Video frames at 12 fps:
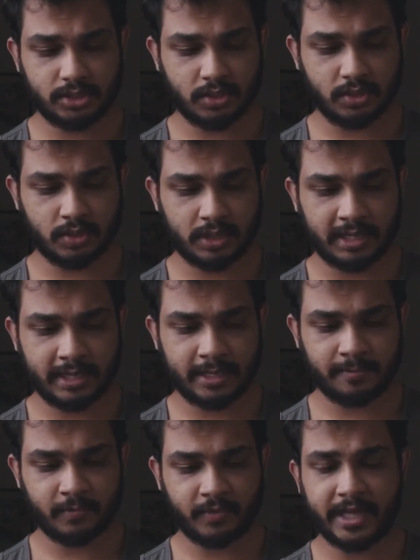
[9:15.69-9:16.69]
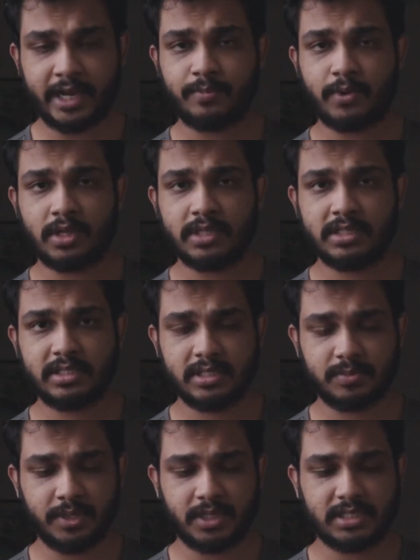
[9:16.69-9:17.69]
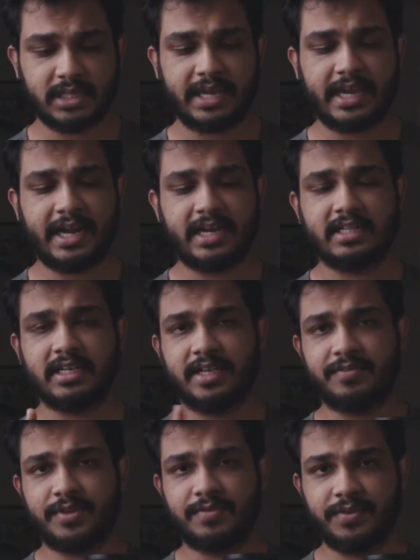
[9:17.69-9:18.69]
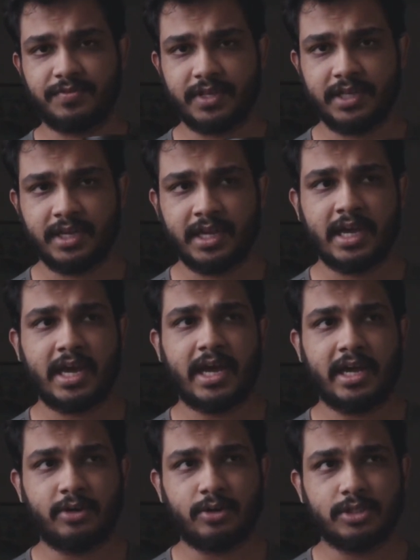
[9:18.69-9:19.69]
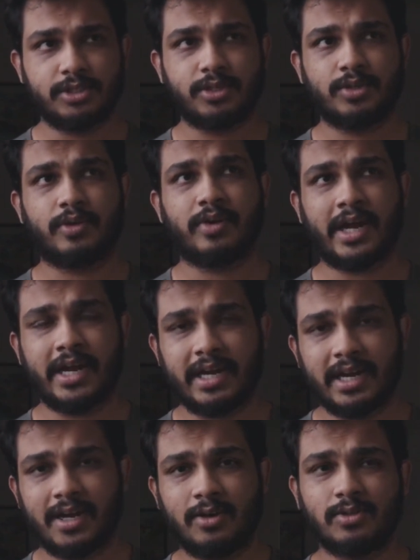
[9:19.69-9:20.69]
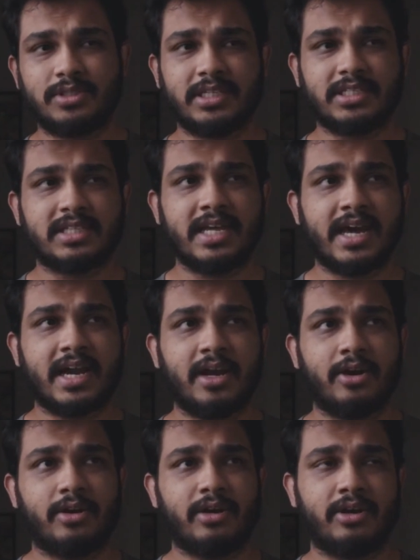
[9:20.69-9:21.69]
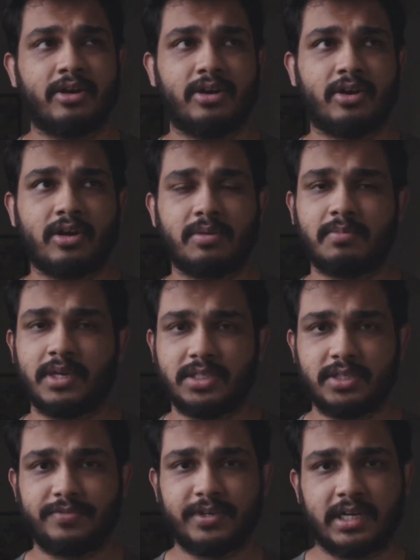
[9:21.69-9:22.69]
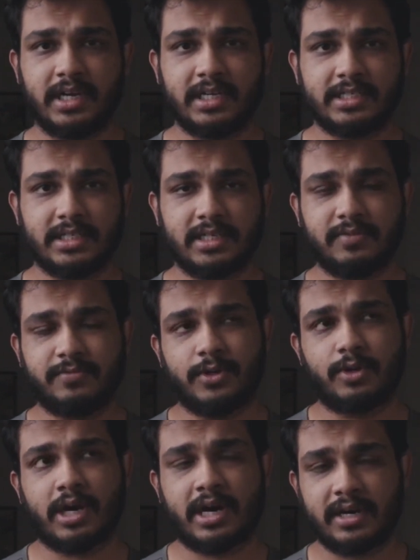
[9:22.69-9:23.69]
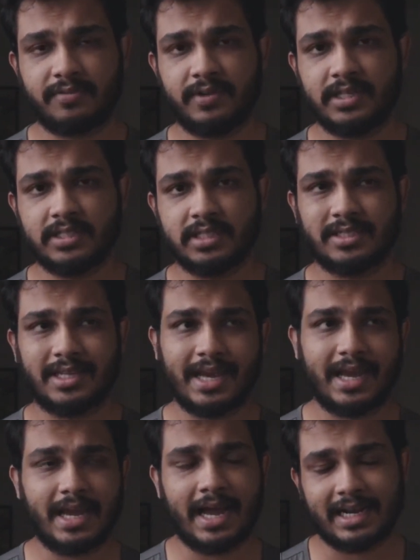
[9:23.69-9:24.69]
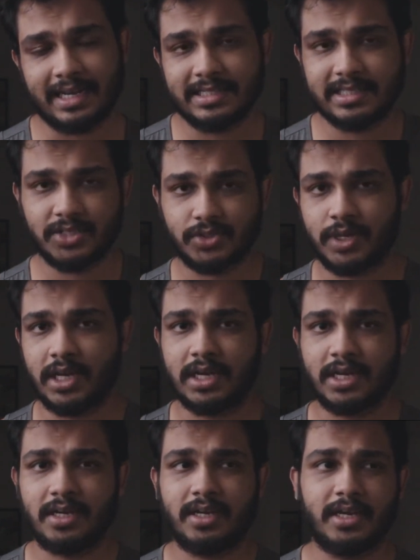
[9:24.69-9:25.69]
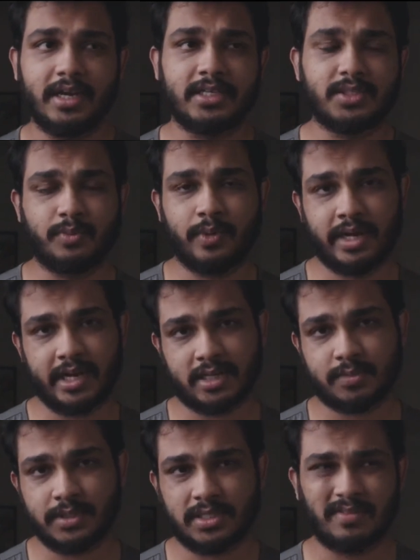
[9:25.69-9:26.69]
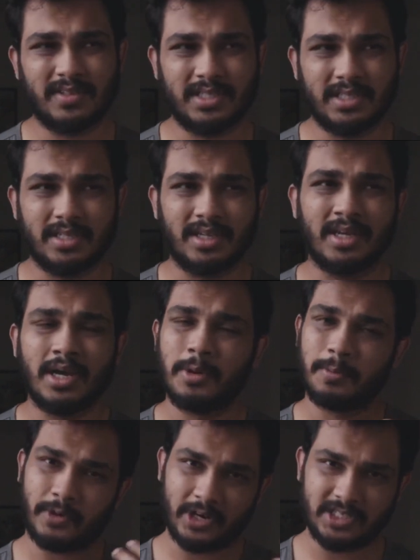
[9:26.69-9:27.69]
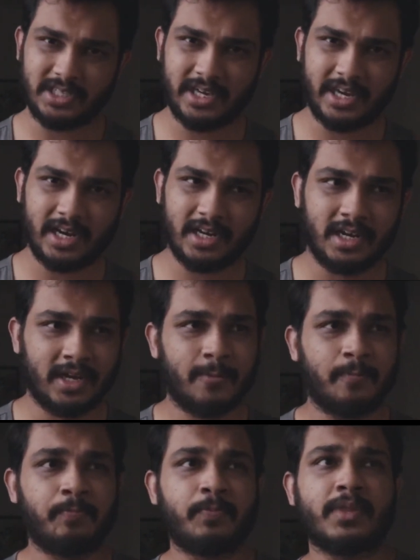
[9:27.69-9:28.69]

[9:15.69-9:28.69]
So why I bought this is because I had the Nifty 50, and also right now, since there are not much of a collection for RF lenses, at least in Sri Lanka, it's very expensive. It's in the pricey end.